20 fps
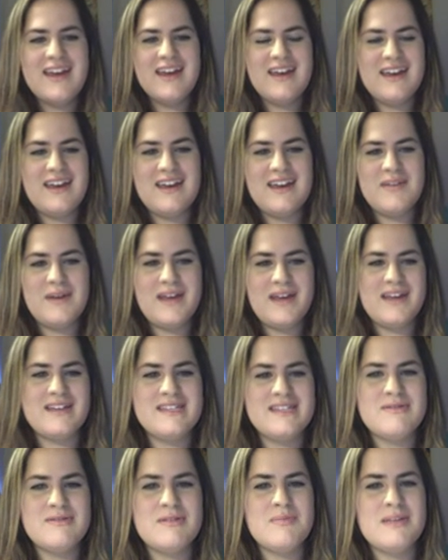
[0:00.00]
And my
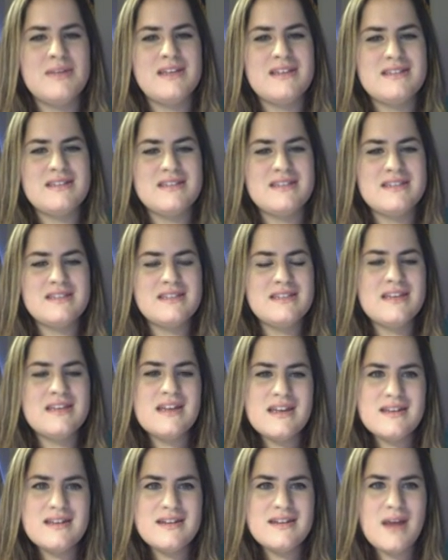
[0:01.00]
answer would be
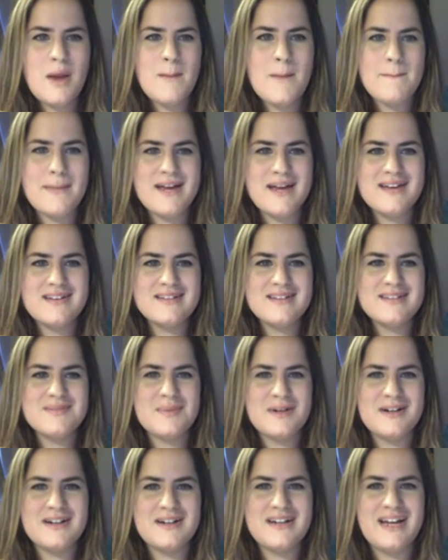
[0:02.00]
68 miles
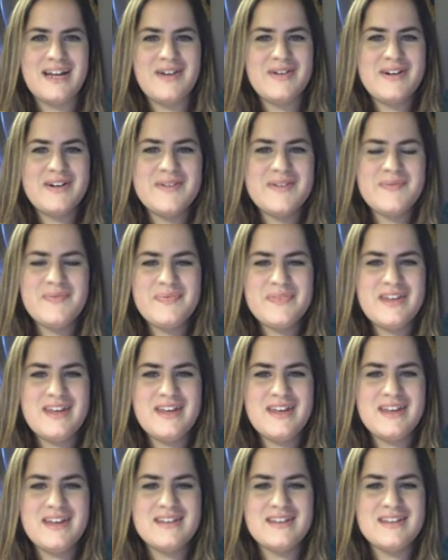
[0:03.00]
per hour.
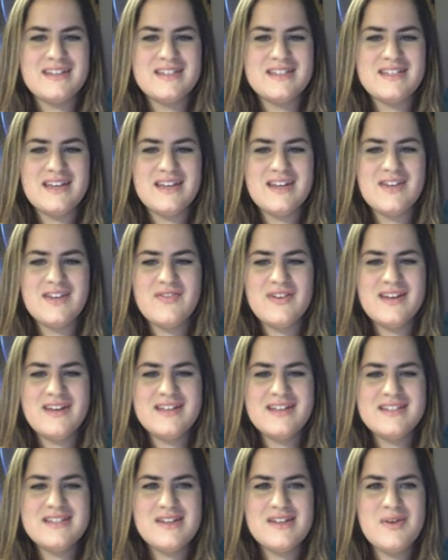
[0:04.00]
That's how you find
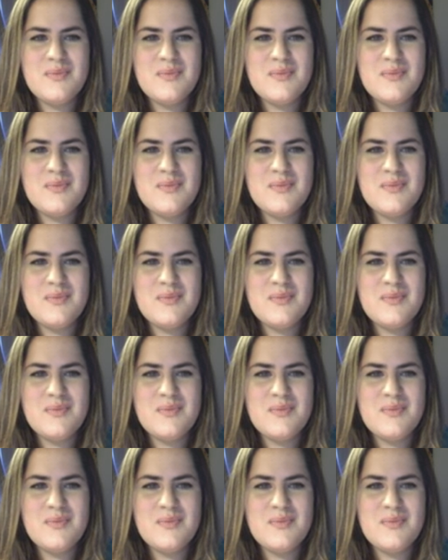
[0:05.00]
slope.